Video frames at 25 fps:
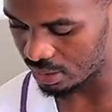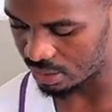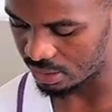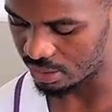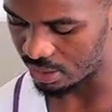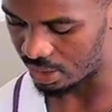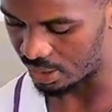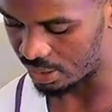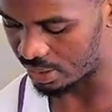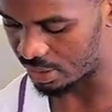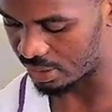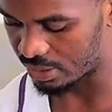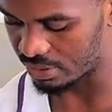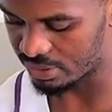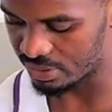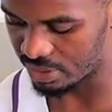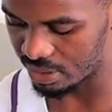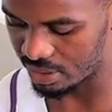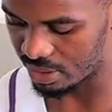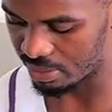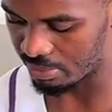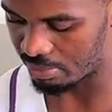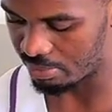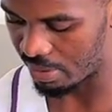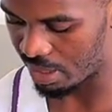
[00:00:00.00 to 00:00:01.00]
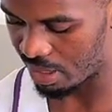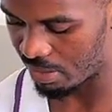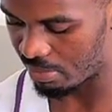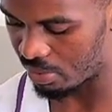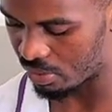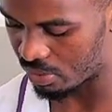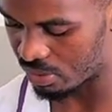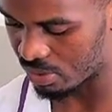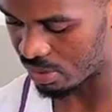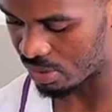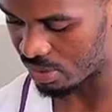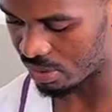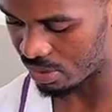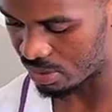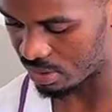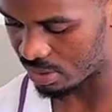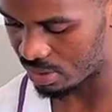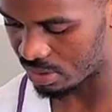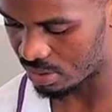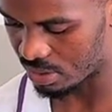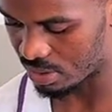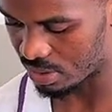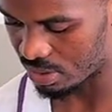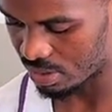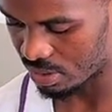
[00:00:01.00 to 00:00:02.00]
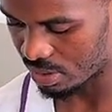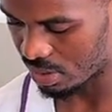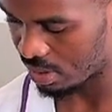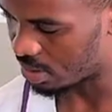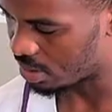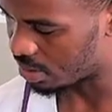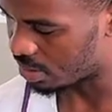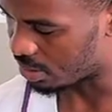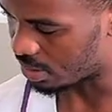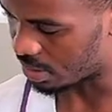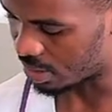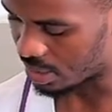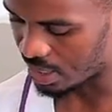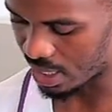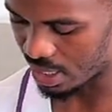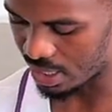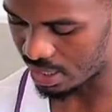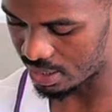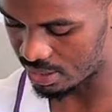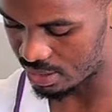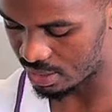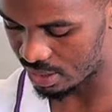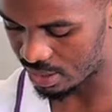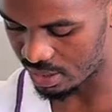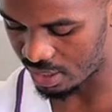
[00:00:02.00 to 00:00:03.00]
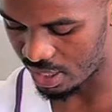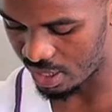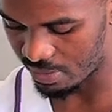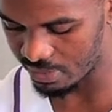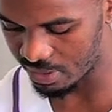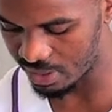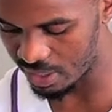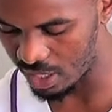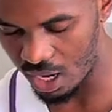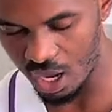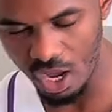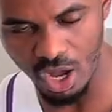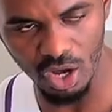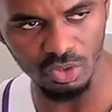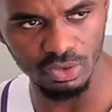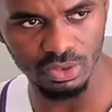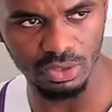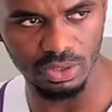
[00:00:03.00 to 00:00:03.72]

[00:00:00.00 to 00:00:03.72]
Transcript: I can see the bubbles, the gas are coming out.